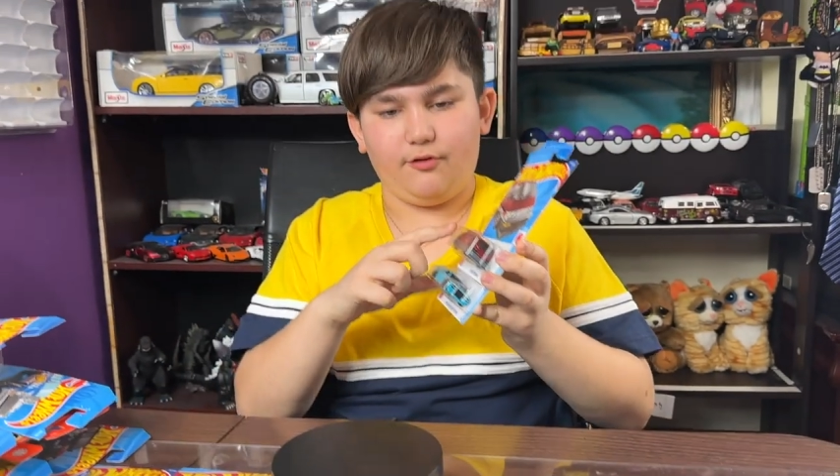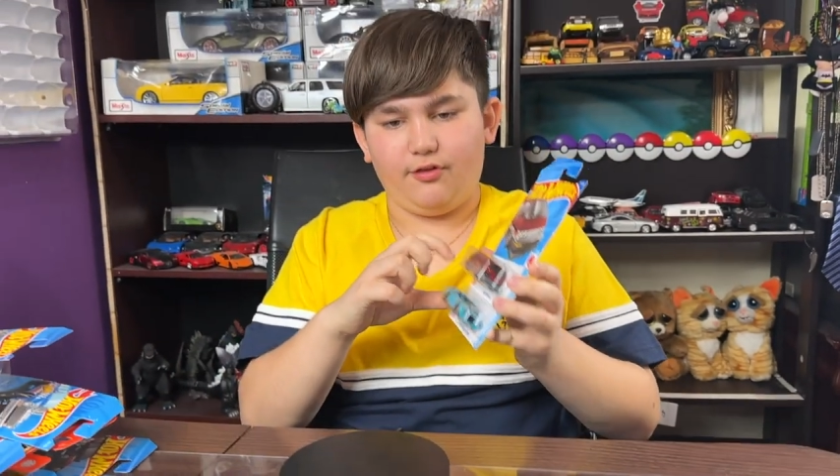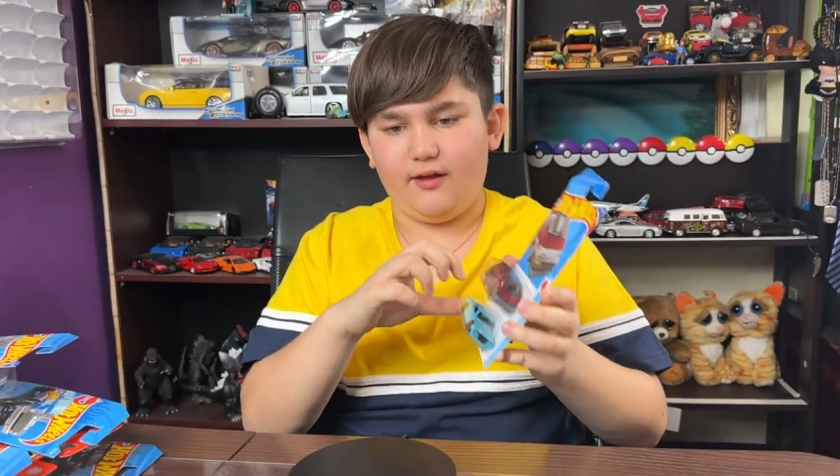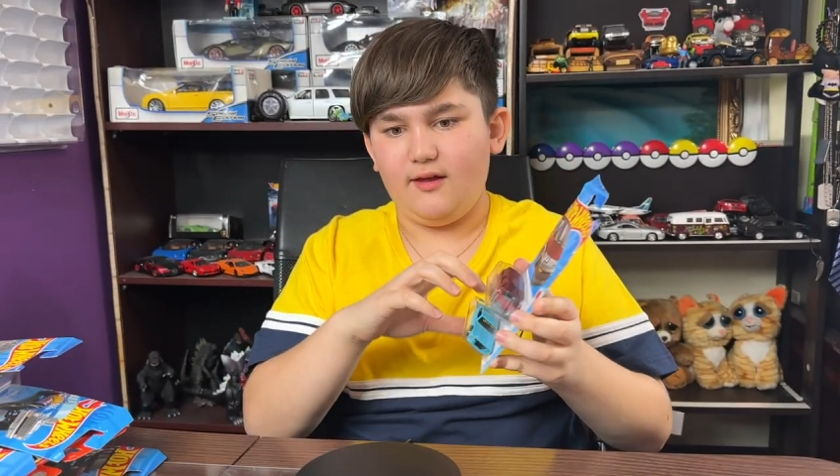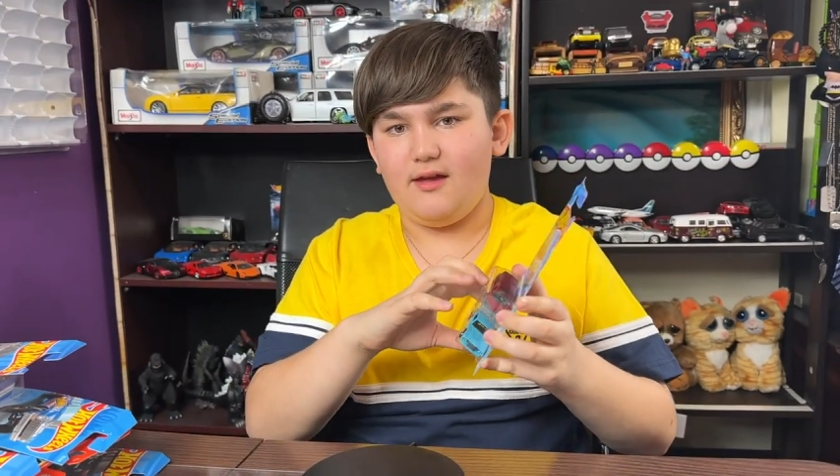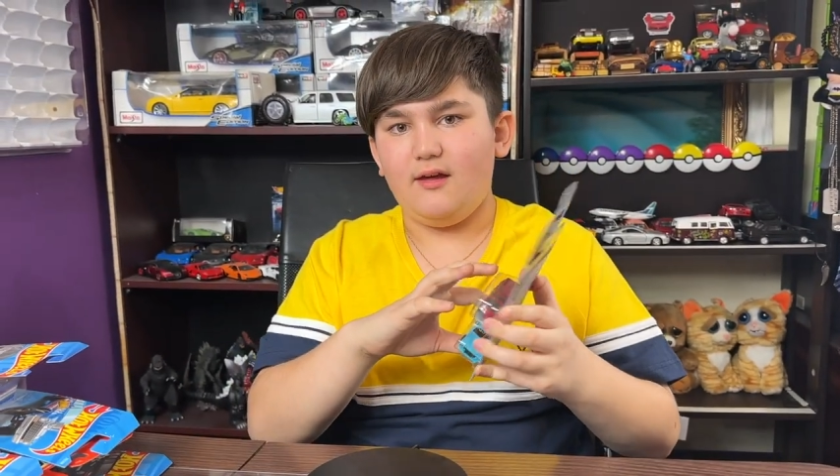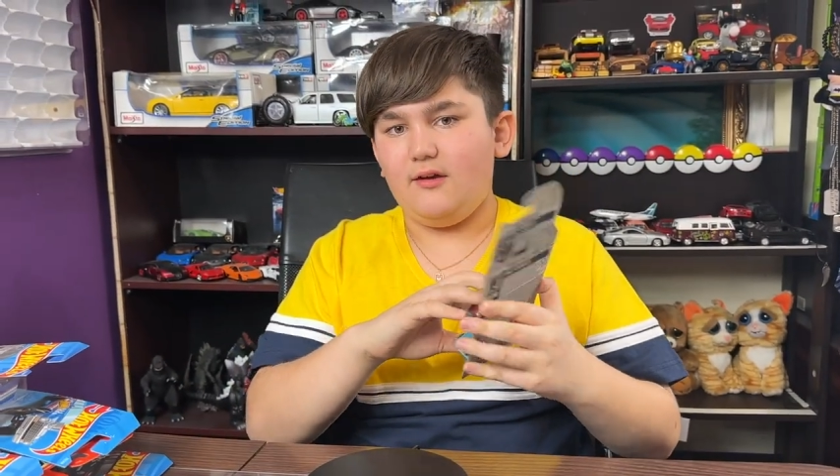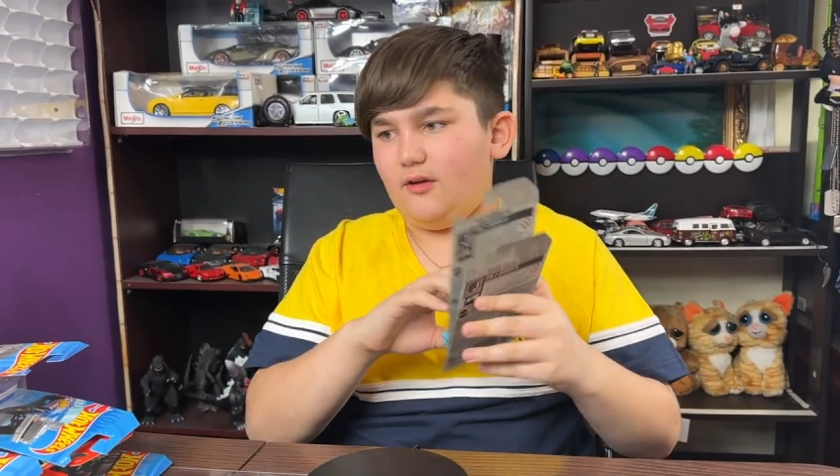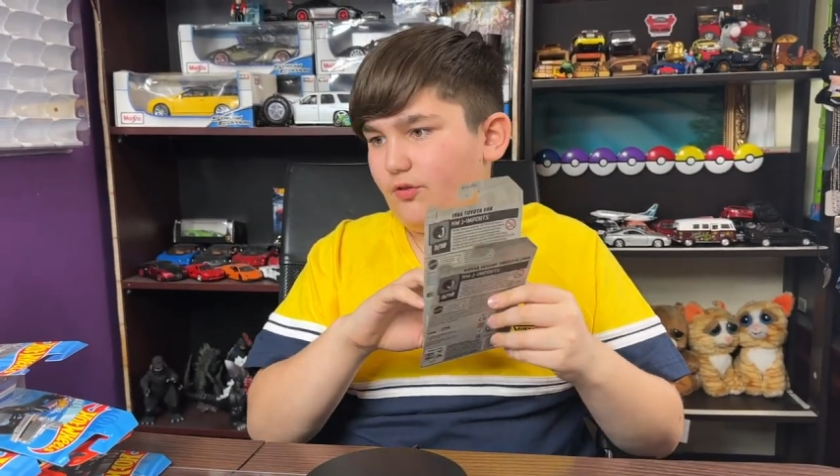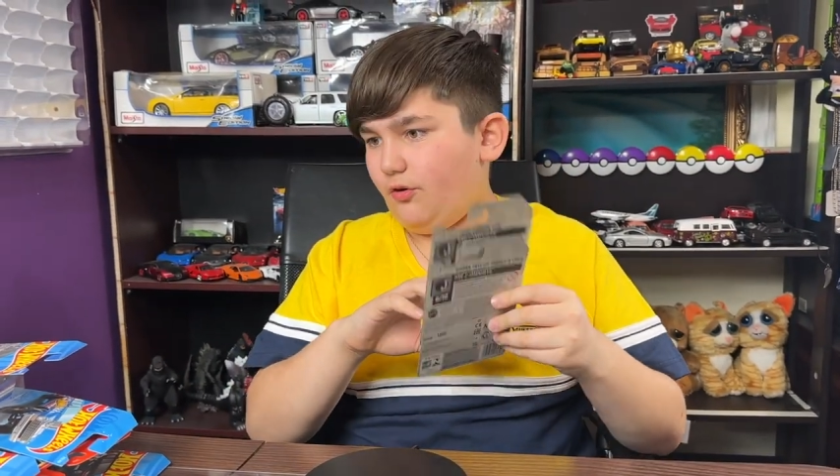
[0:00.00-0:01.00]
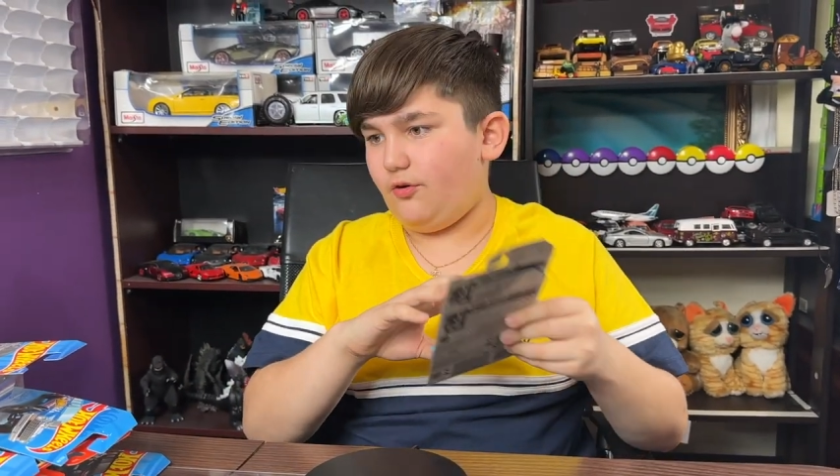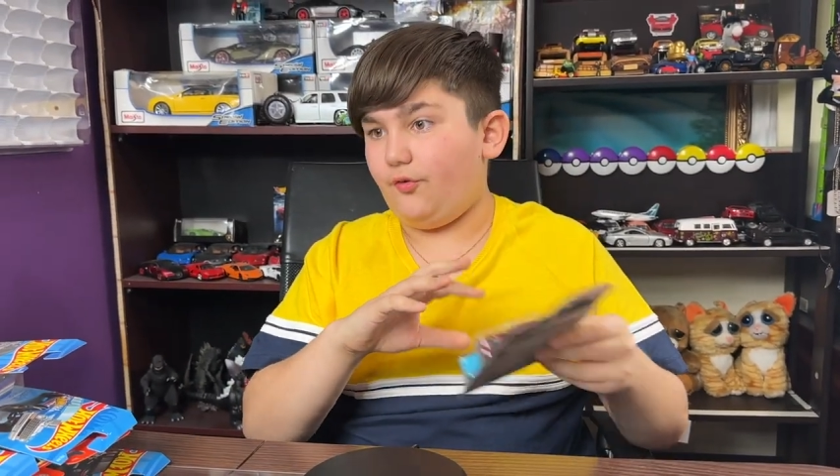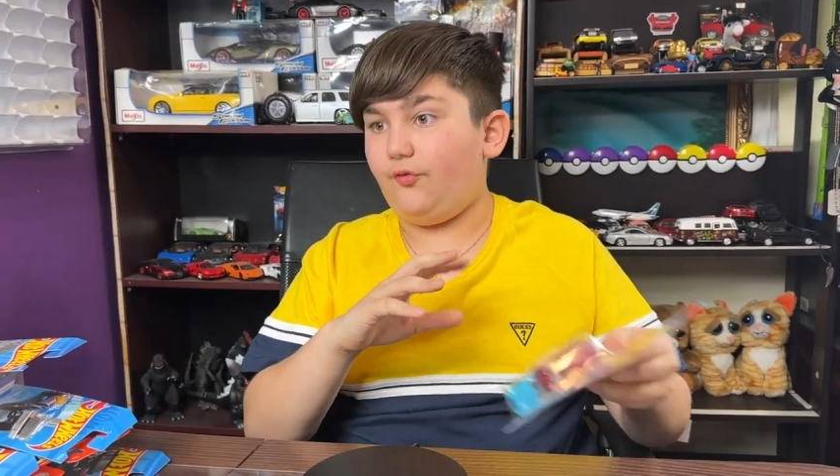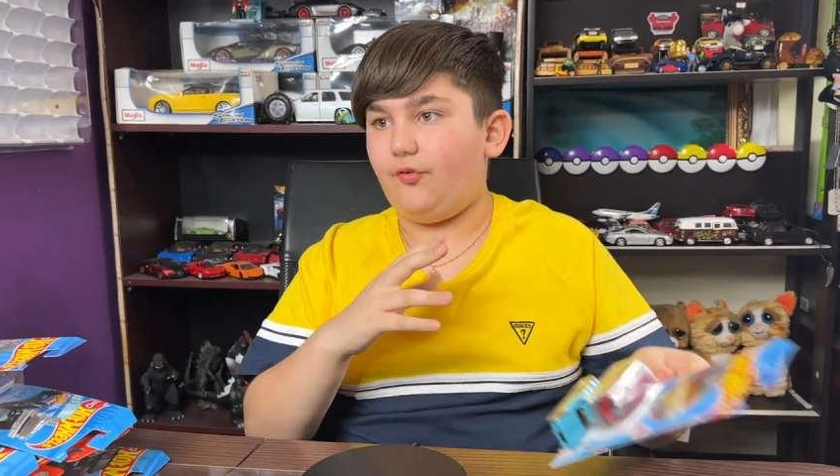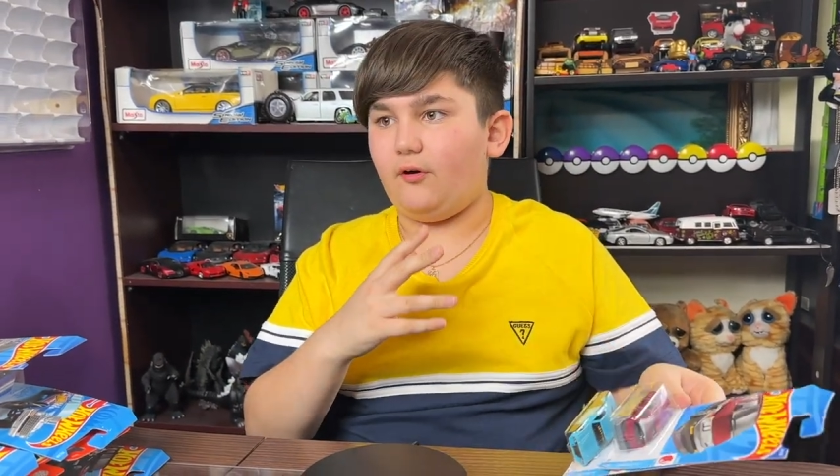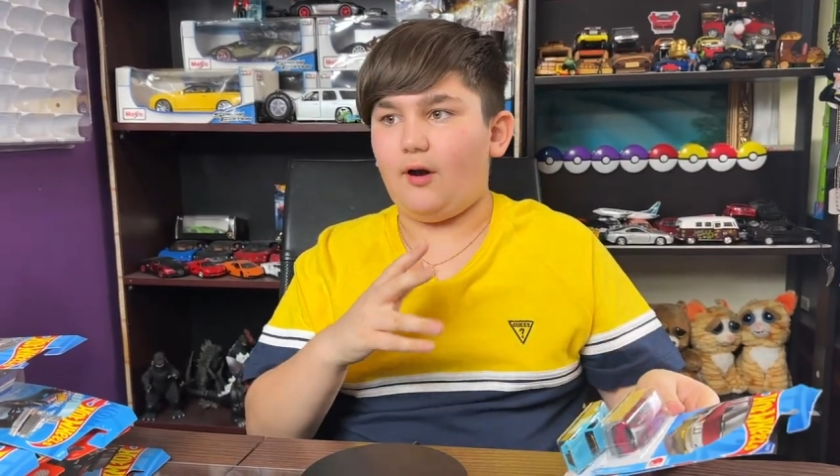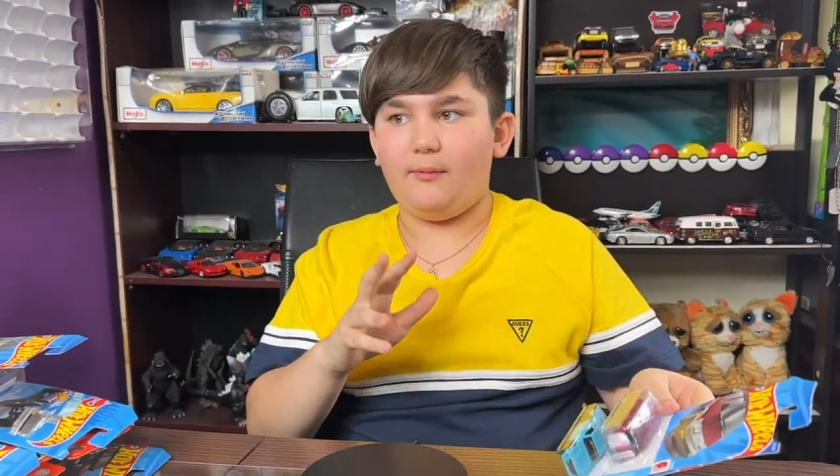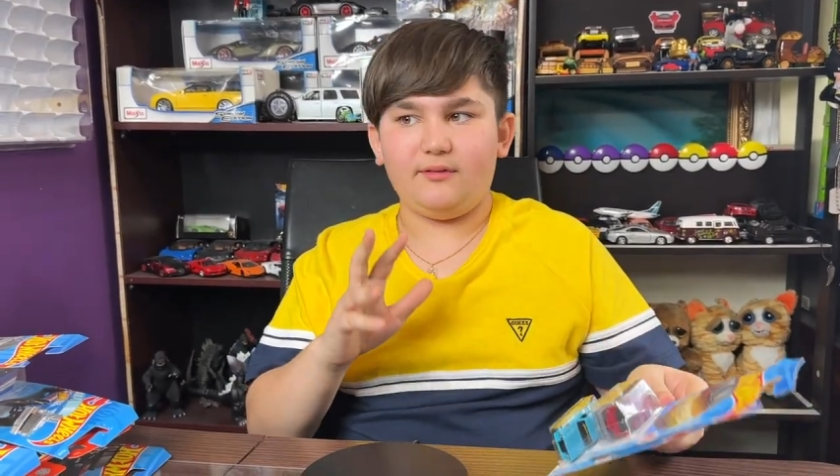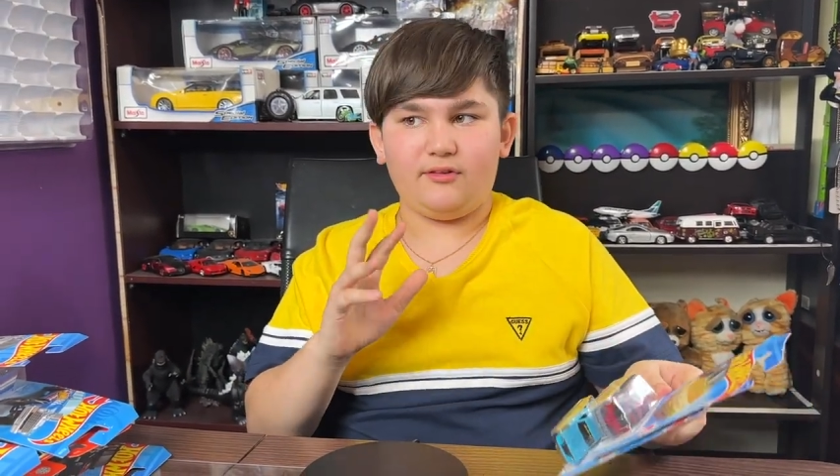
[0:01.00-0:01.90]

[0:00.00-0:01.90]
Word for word: set. So for I'm going to